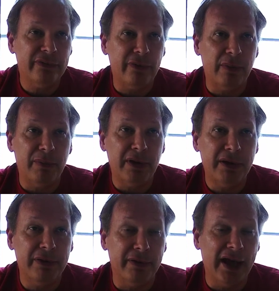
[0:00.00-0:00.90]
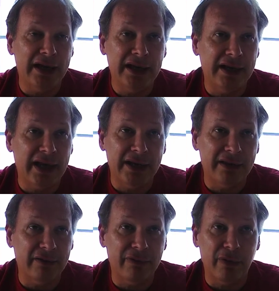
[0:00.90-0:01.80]
a month or not eating anything
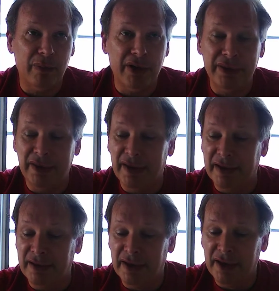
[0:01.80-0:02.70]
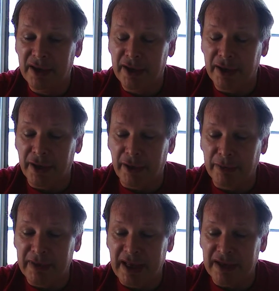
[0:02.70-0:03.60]
for a month and then,
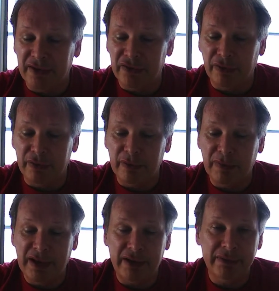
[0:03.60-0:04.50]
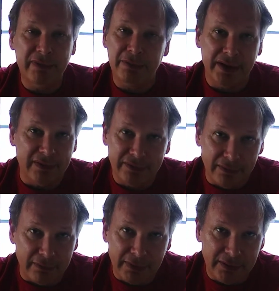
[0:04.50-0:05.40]
getting the surgery, well, don't get the
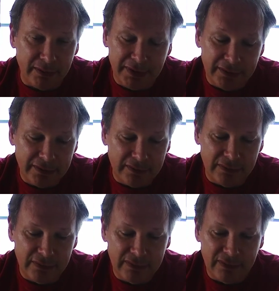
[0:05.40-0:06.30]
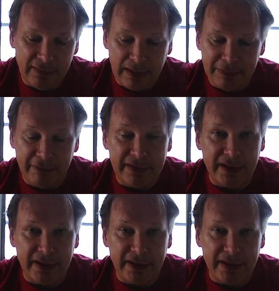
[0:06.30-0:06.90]
surgery. It would not be ridiculous.